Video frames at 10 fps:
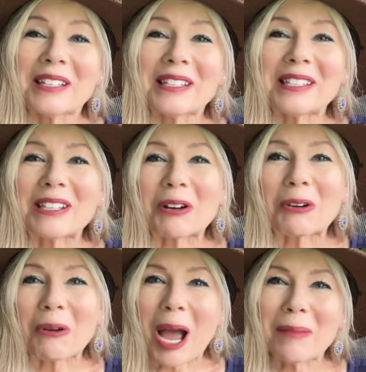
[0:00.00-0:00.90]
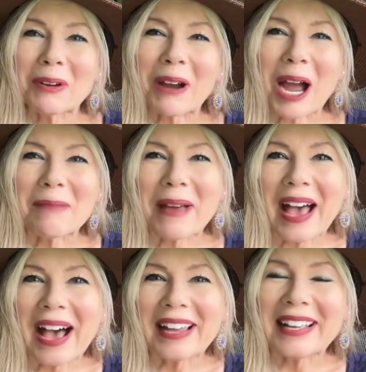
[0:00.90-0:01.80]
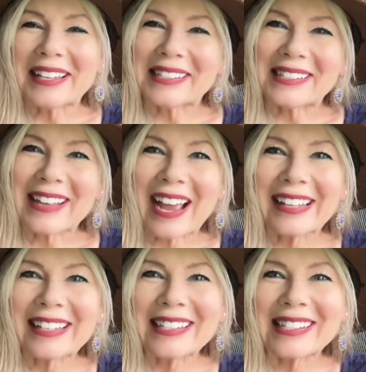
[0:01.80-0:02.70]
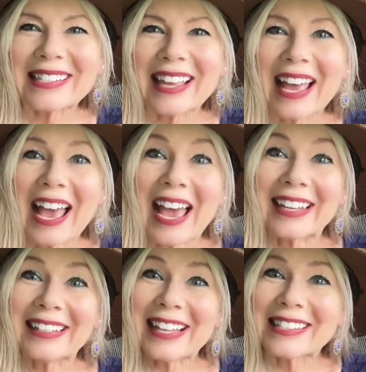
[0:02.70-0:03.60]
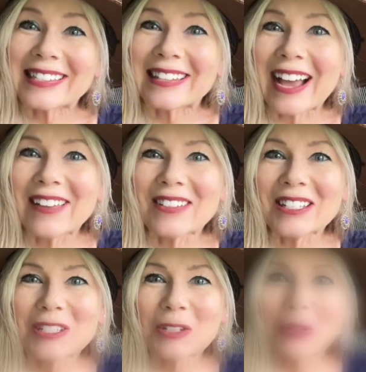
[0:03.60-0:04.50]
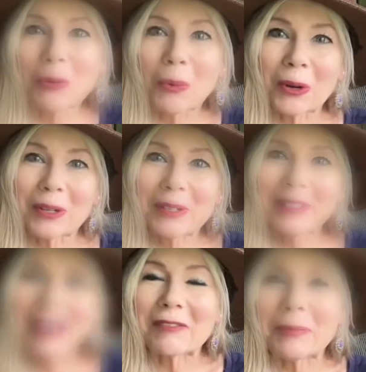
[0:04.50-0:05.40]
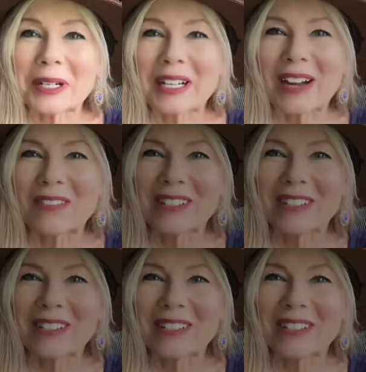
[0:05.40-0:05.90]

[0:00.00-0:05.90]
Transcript: So grab your iPad and stylus and let's dive into the world of book cover